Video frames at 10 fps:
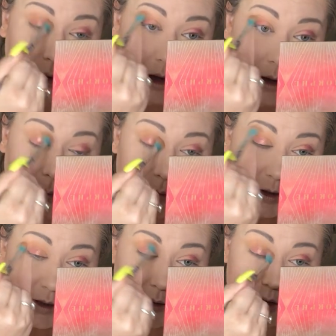I'm
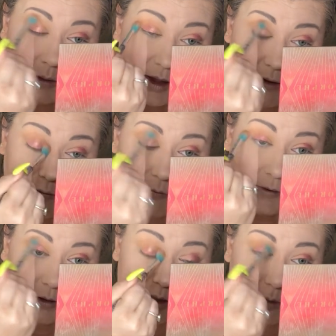just going in with that
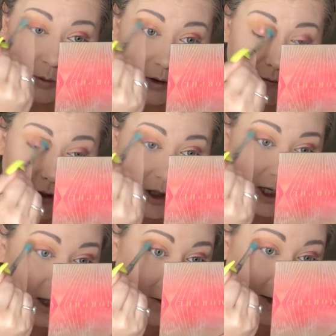first Morphe
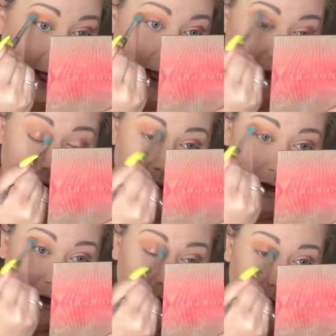shade that we had
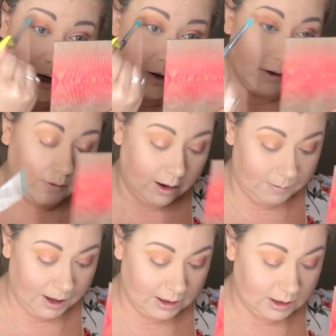and going
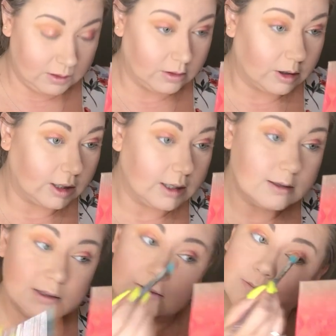right back into the
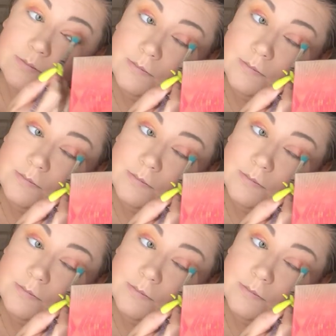crease.